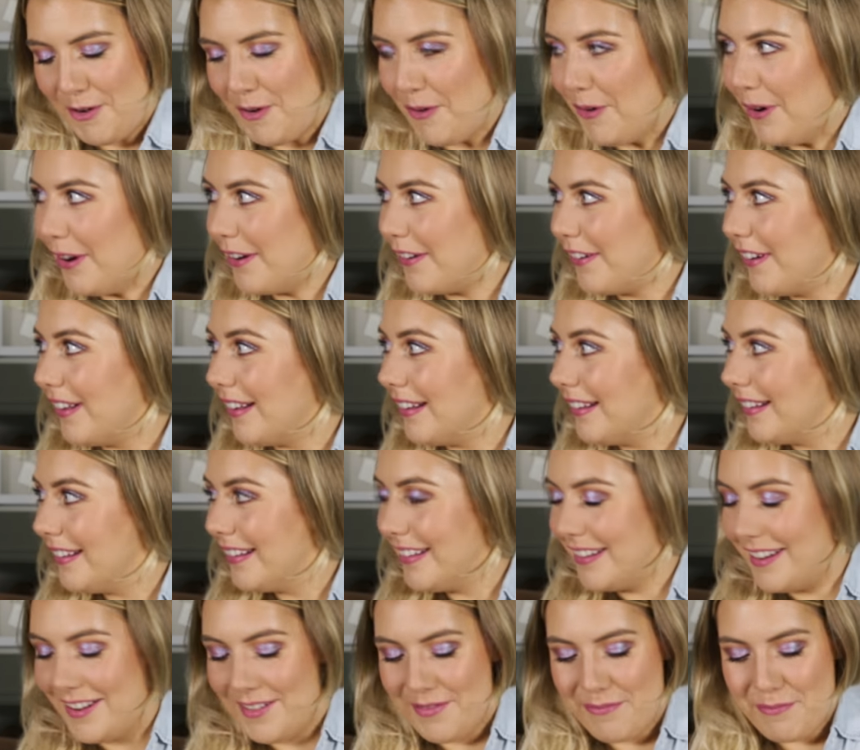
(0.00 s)

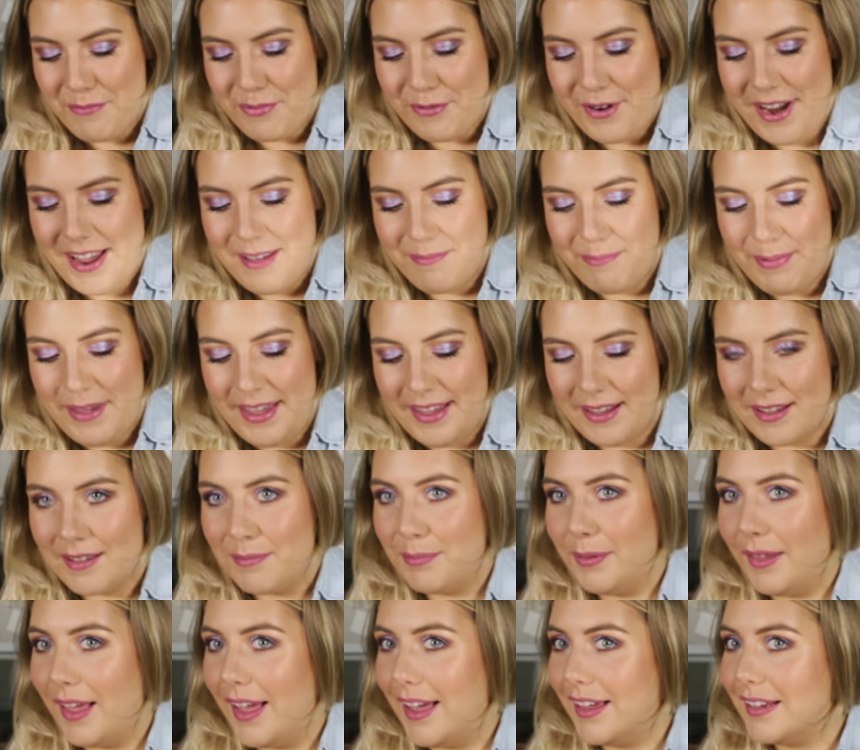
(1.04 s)
coral bright pink
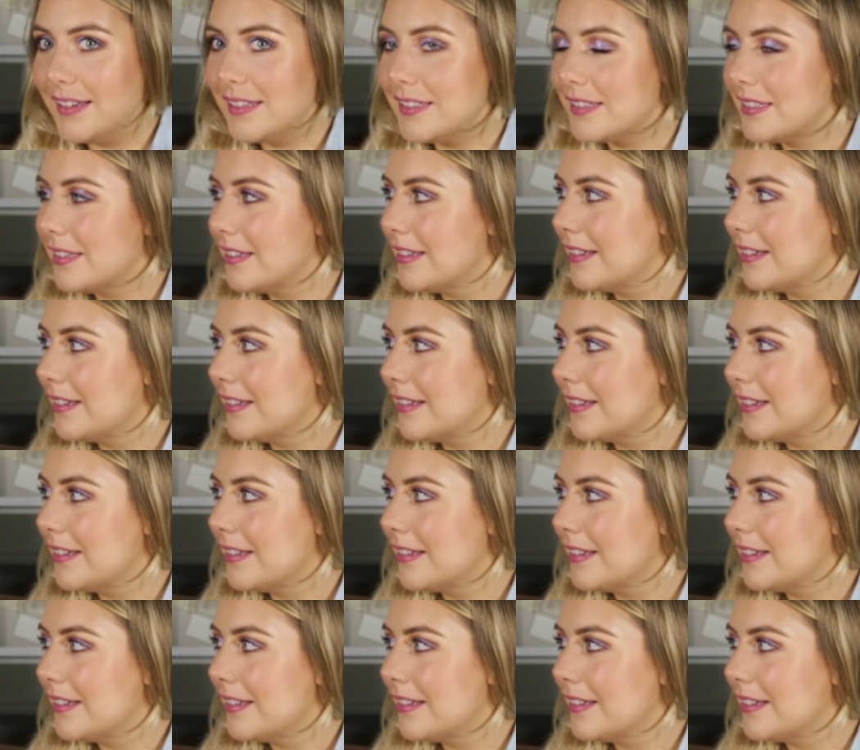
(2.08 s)
blush.